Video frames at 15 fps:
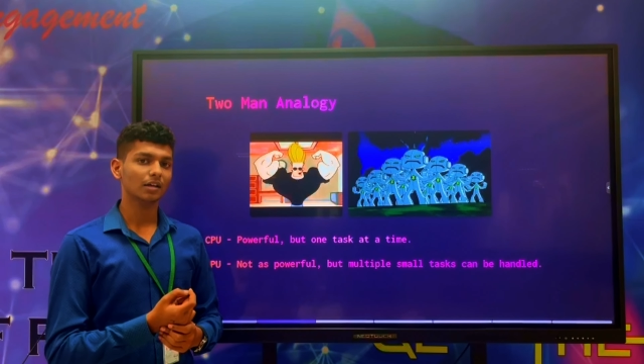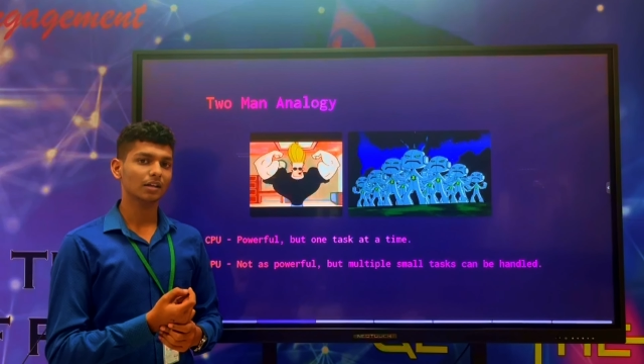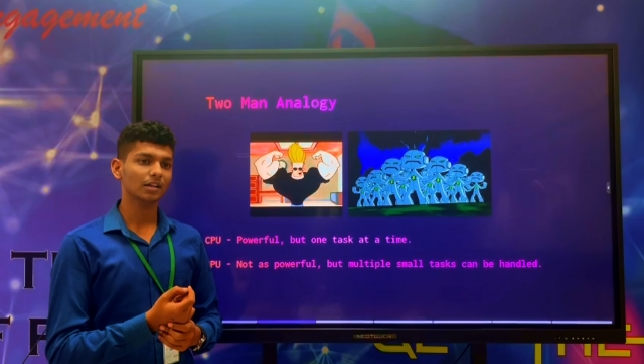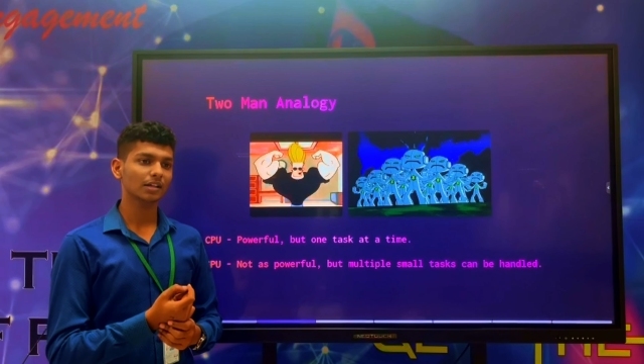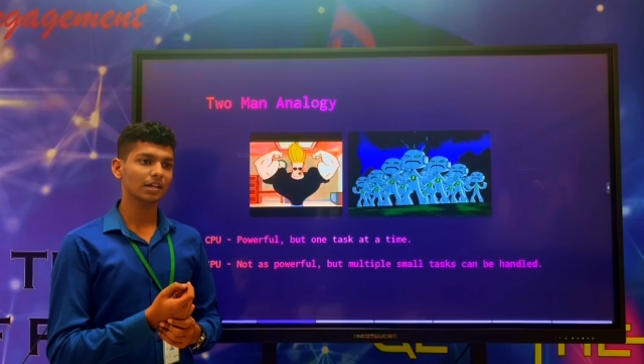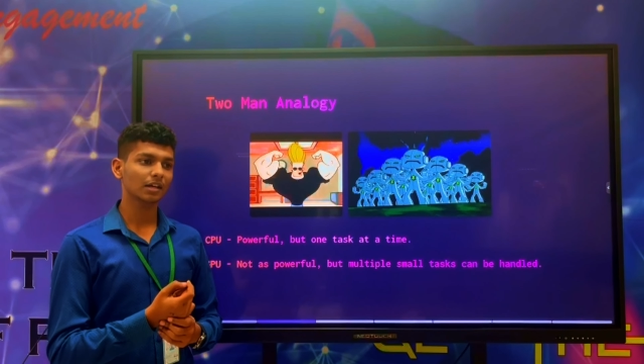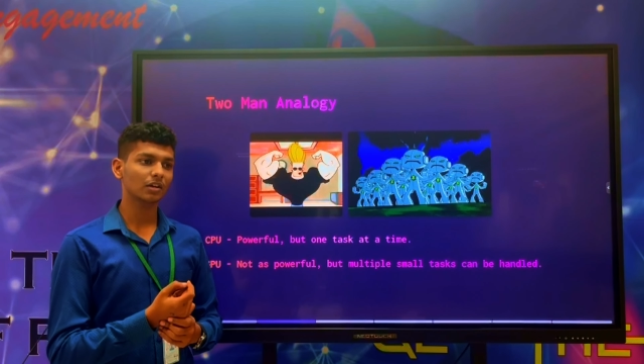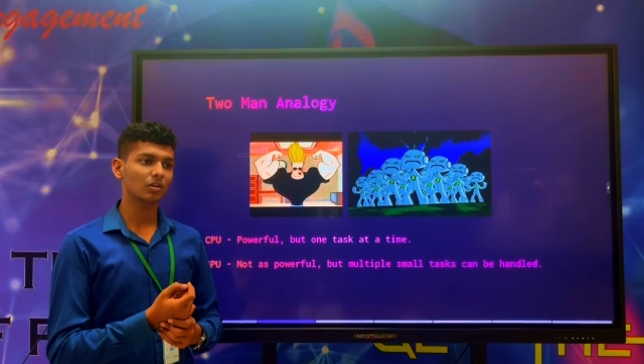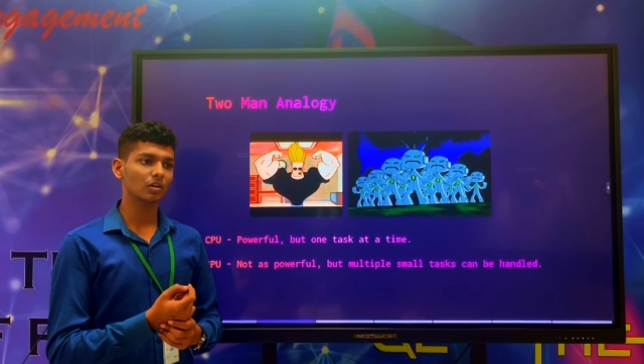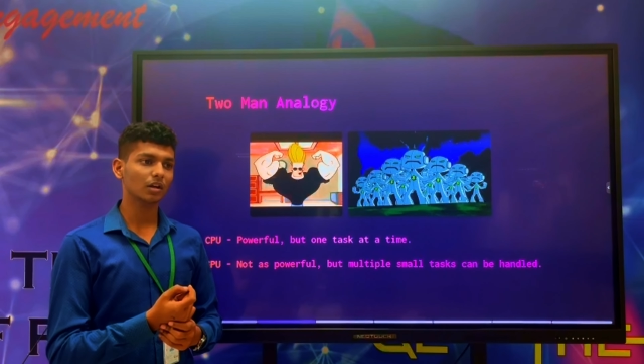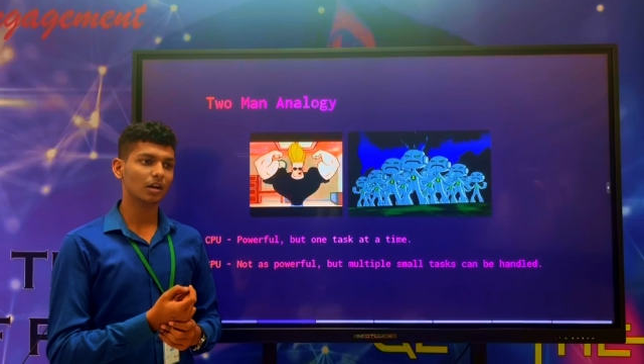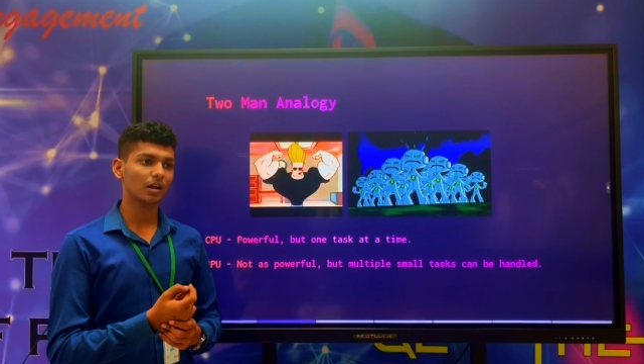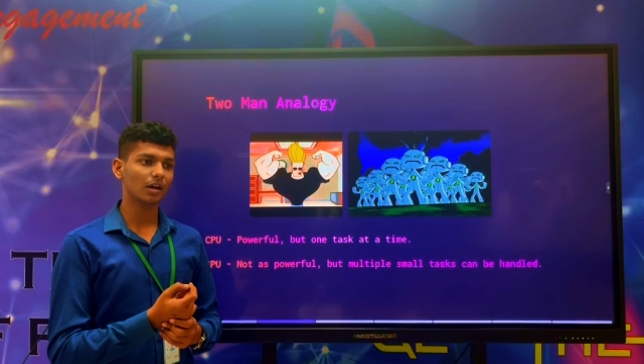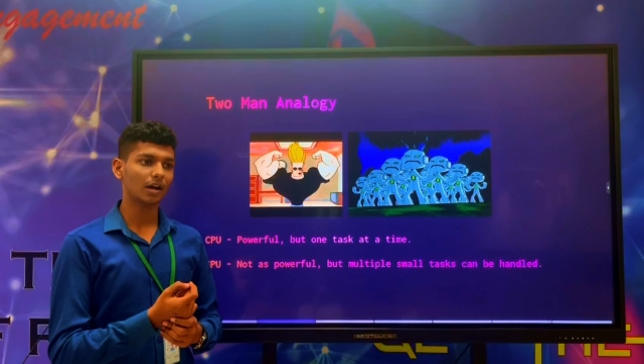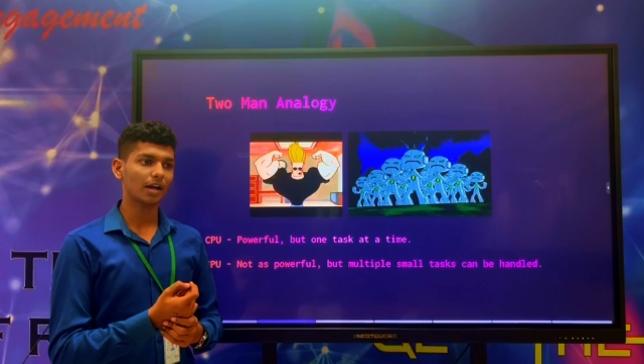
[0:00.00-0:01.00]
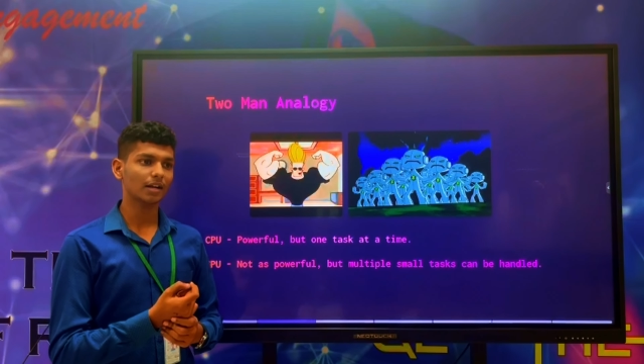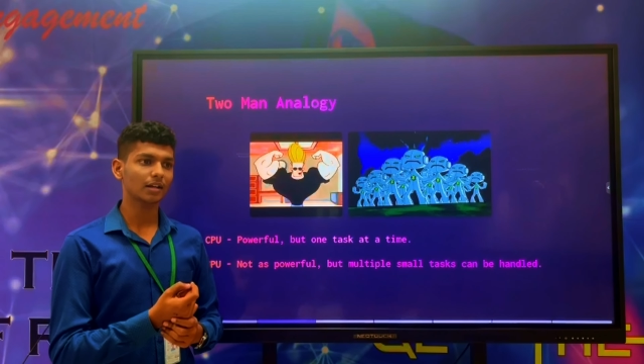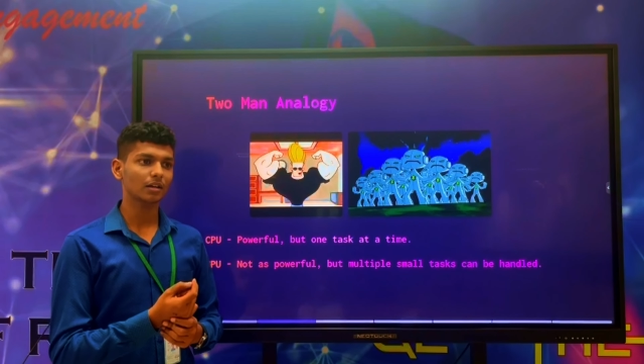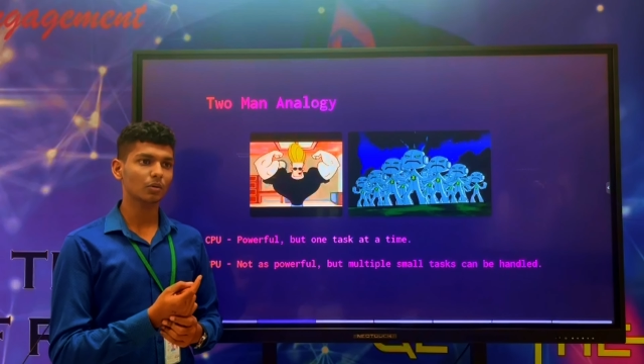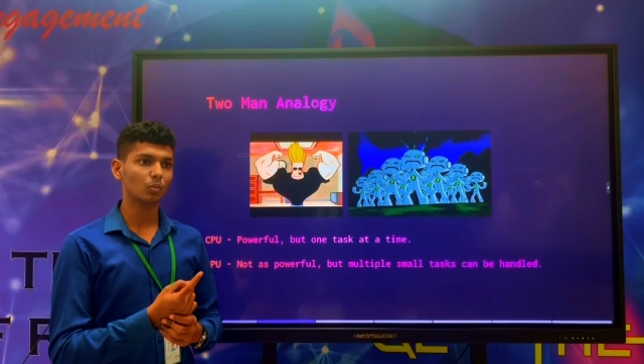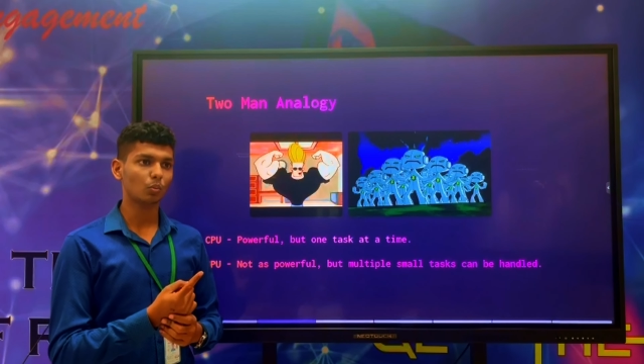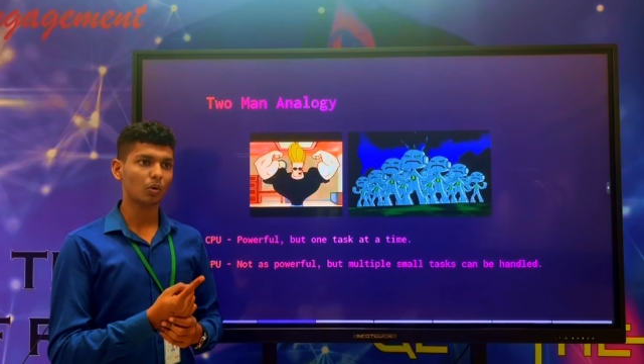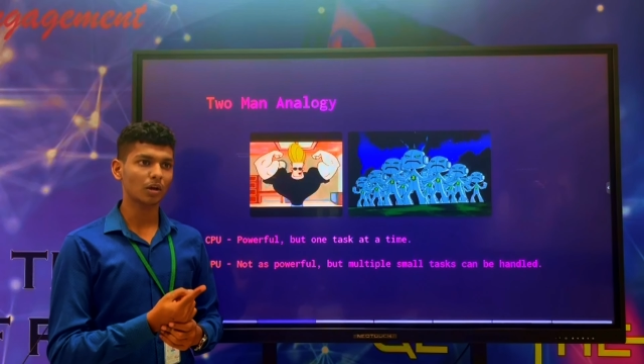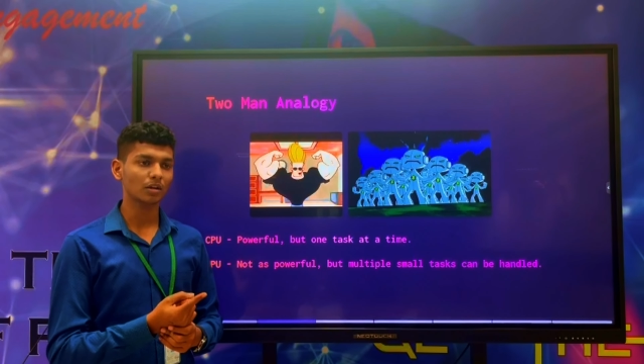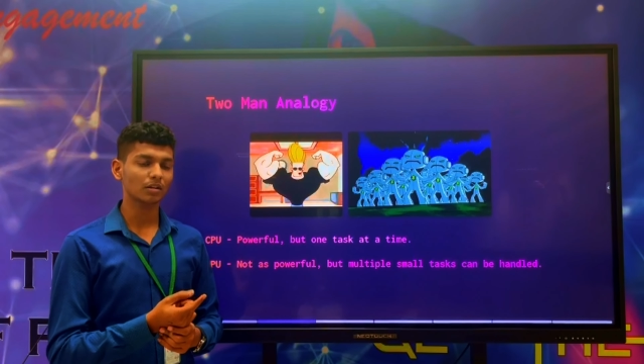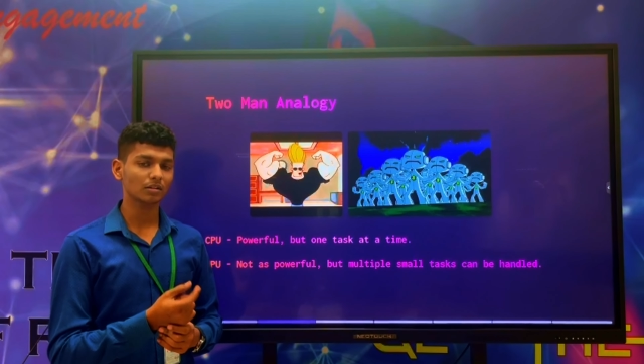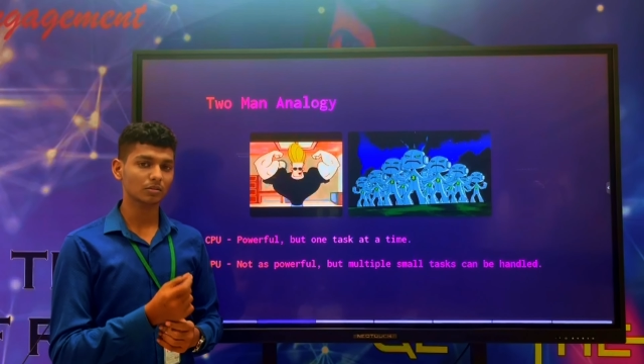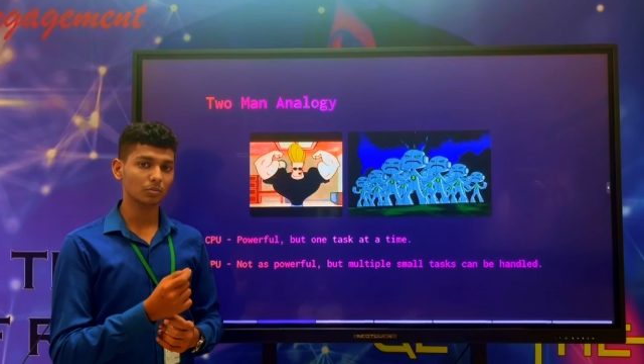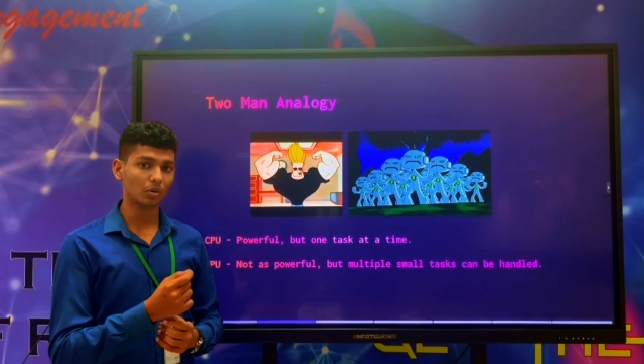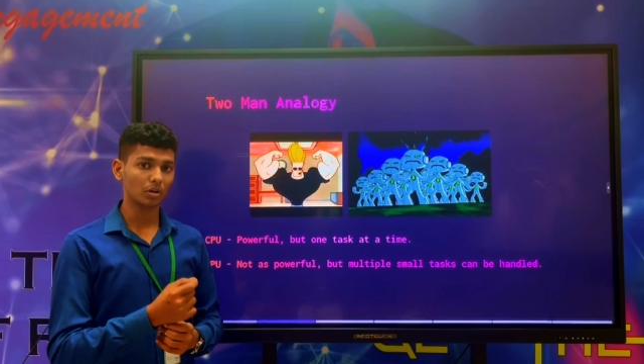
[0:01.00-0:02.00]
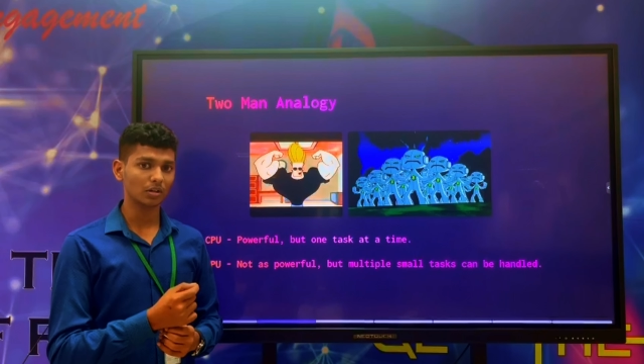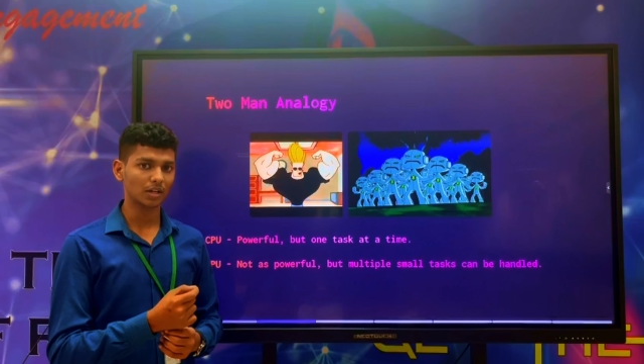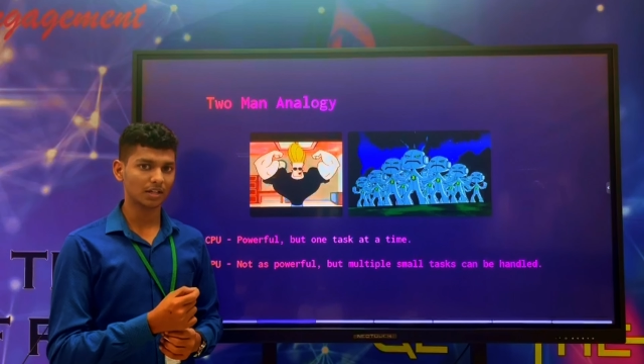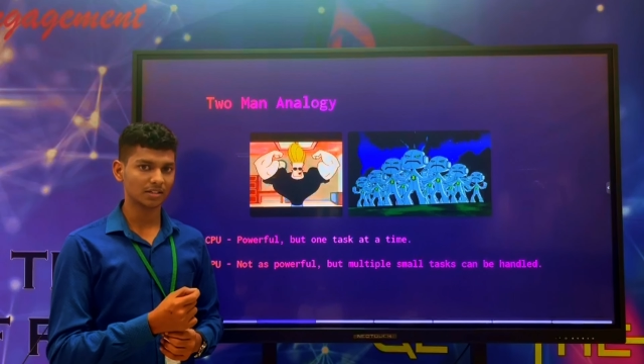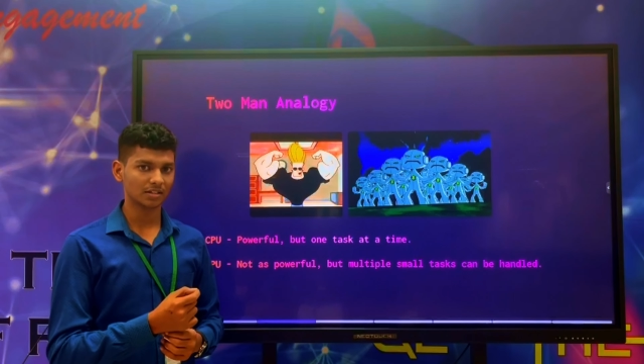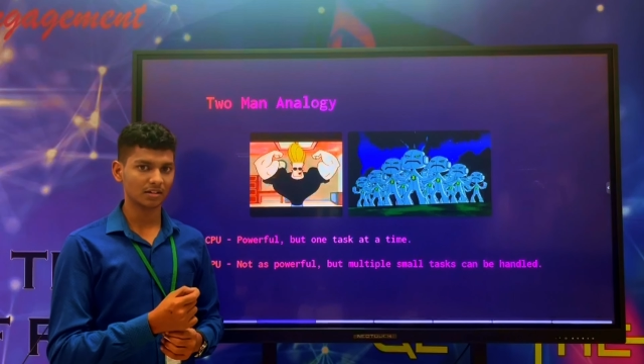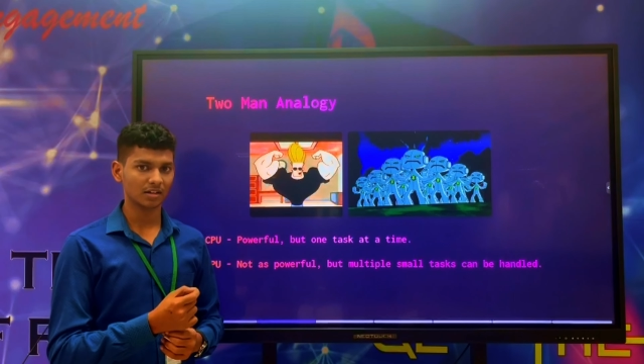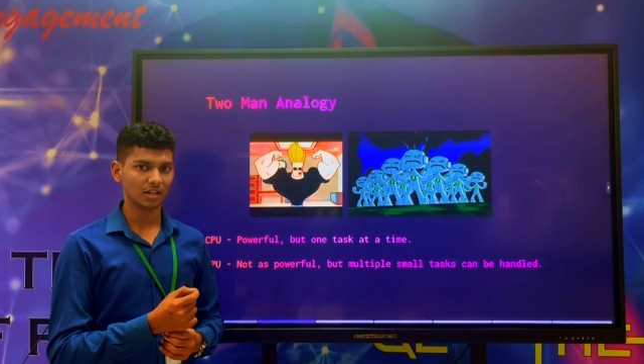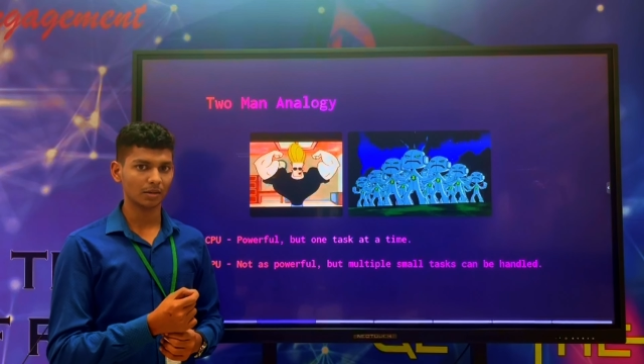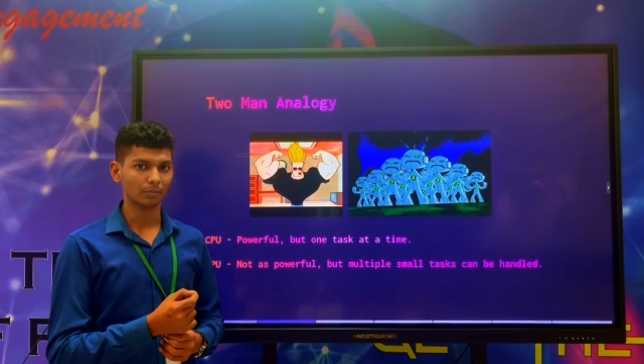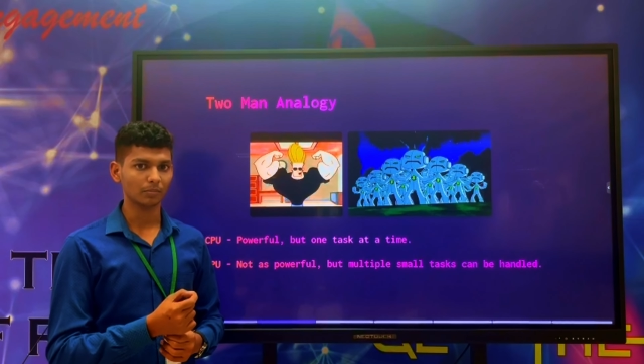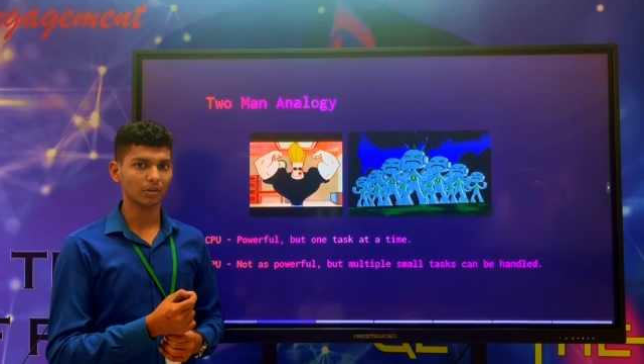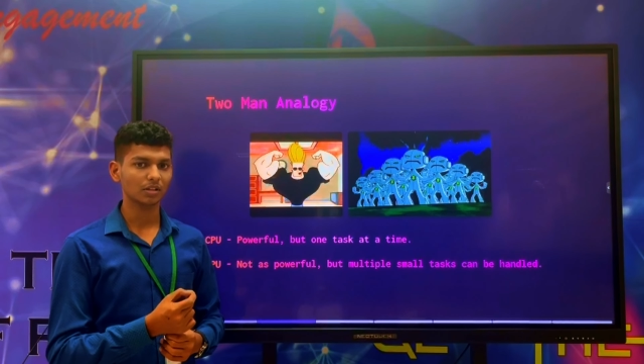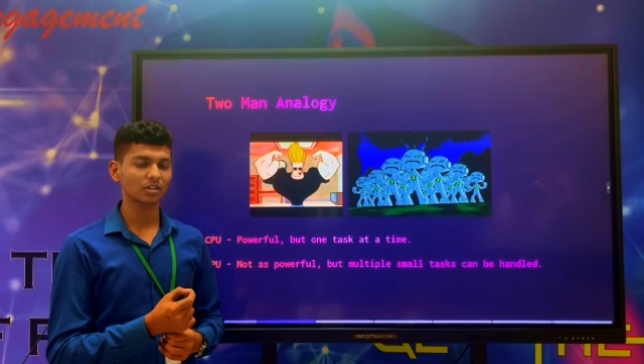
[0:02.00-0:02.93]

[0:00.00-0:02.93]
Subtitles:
it cannot handle one small task at a time.